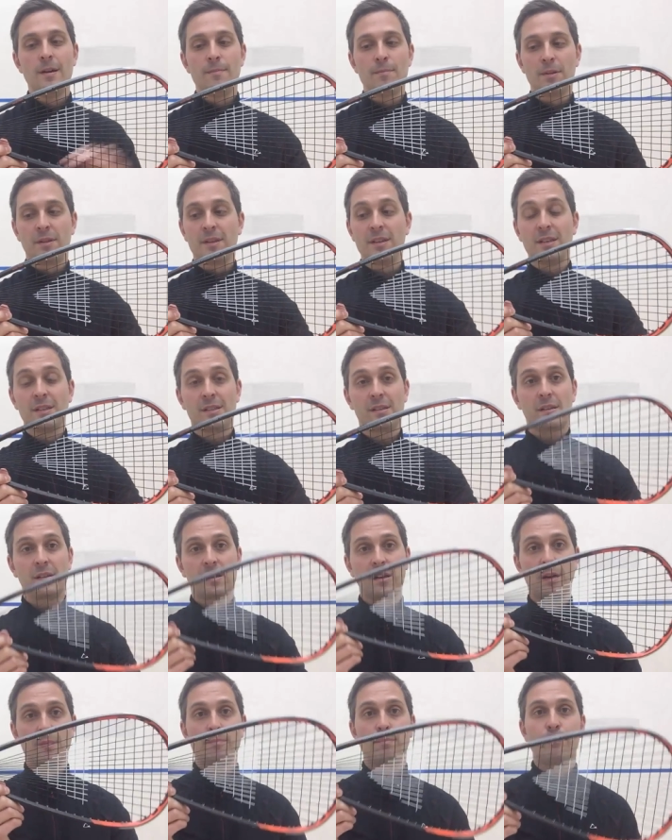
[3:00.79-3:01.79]
But these
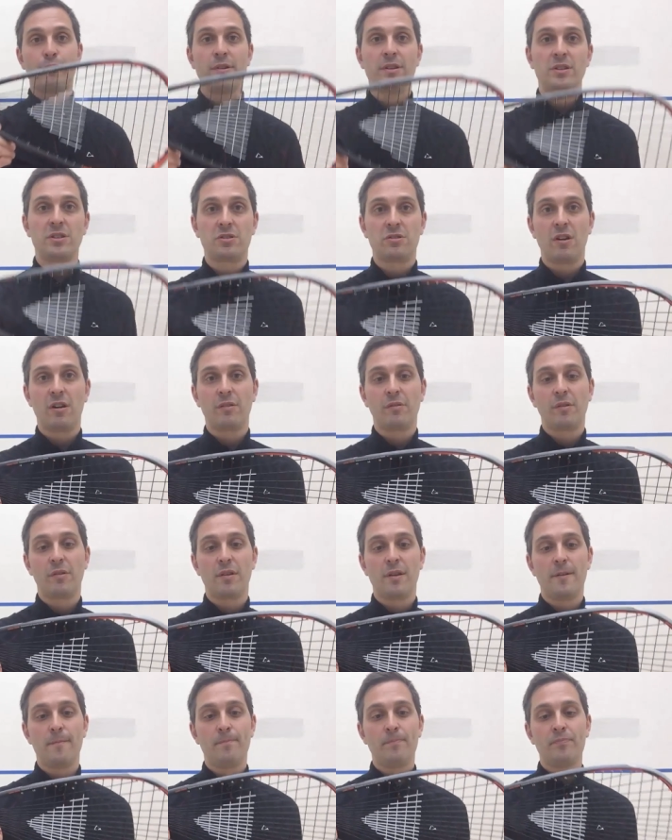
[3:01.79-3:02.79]
come pre-strung with
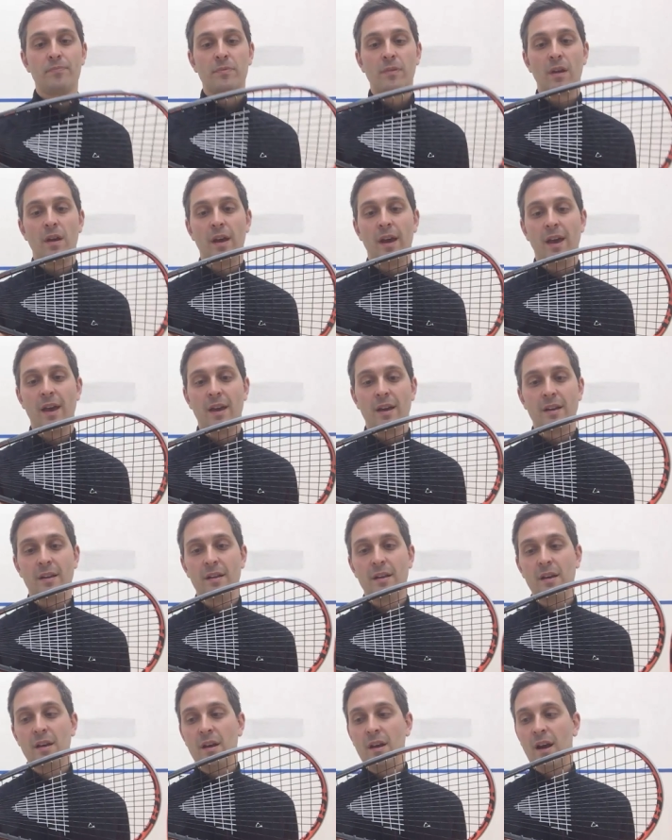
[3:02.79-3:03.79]
it, and
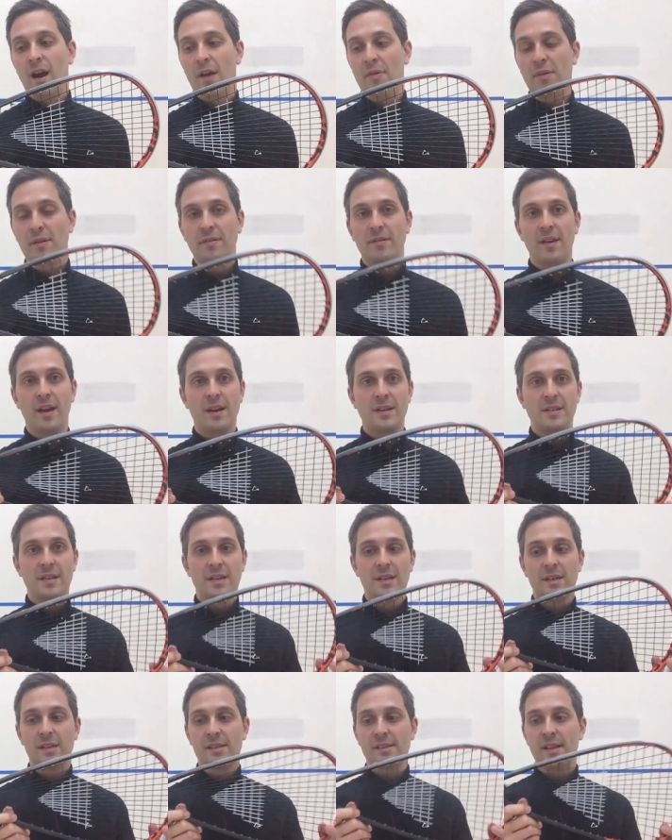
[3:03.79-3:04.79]
I think the
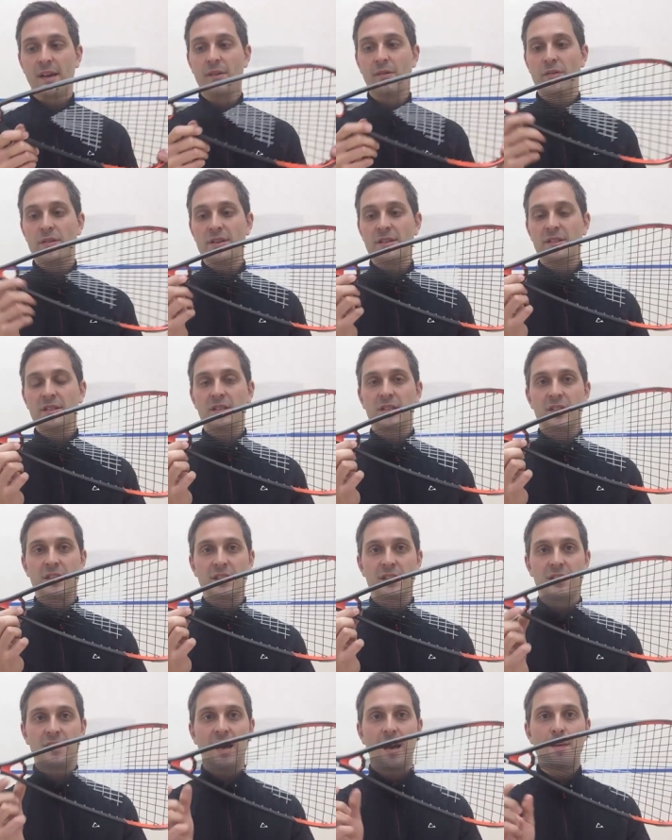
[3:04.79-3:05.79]
idea is that
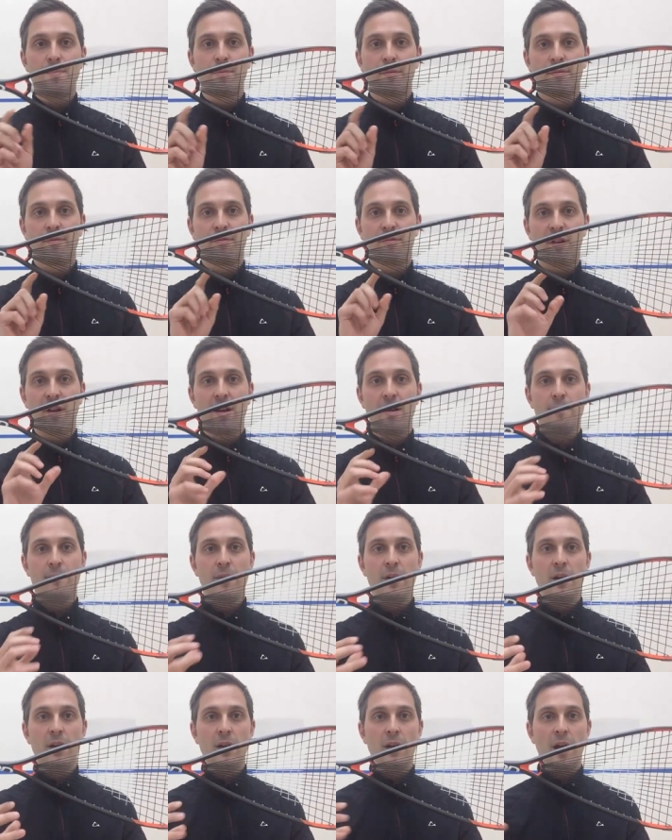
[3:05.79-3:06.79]
this type of frame
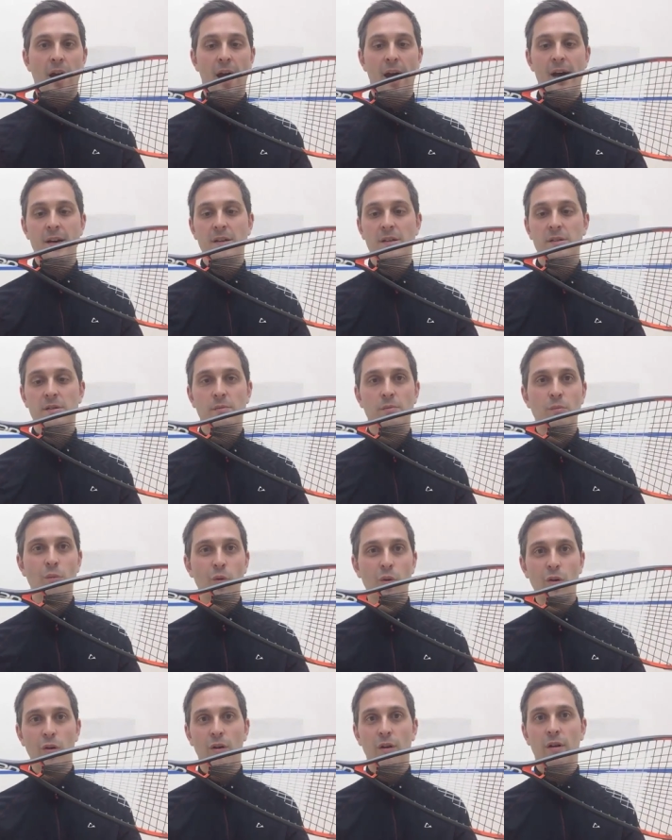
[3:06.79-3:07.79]
has
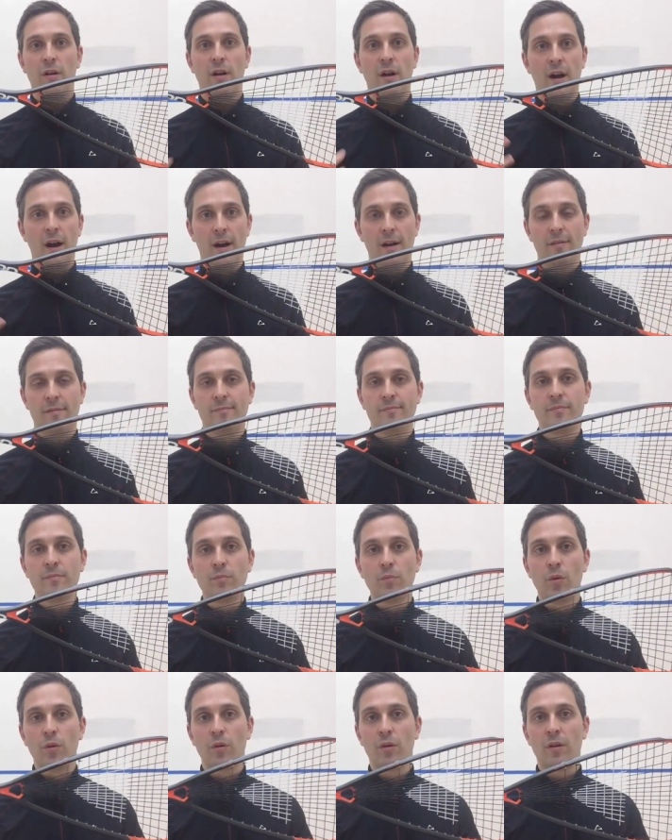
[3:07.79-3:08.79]

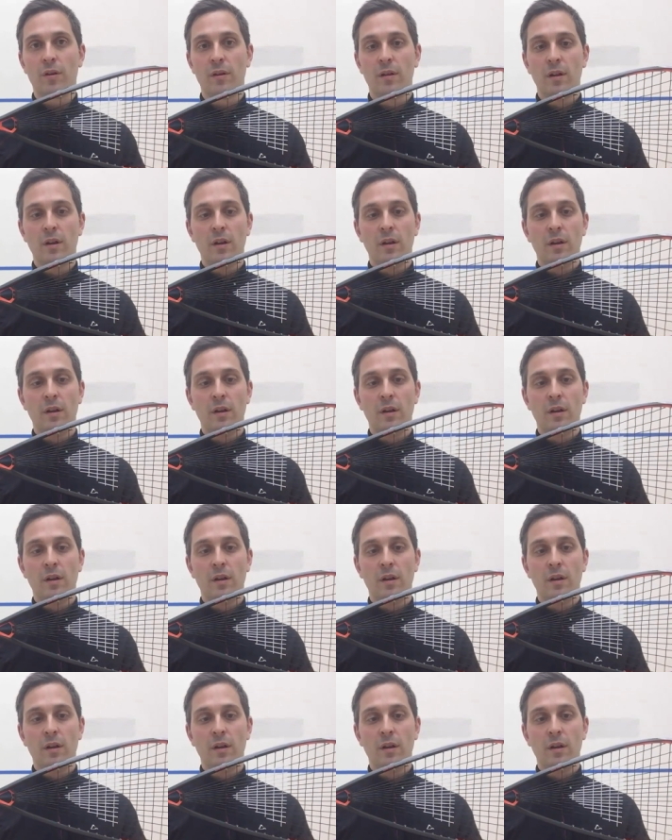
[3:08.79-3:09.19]
more.